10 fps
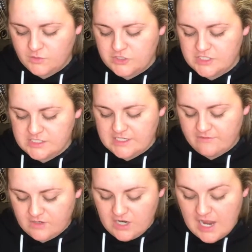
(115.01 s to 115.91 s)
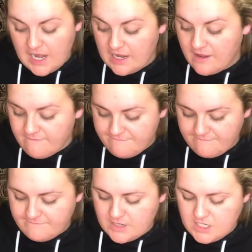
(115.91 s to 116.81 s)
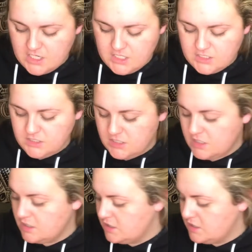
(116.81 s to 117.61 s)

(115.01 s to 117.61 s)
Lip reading: which is never any fun.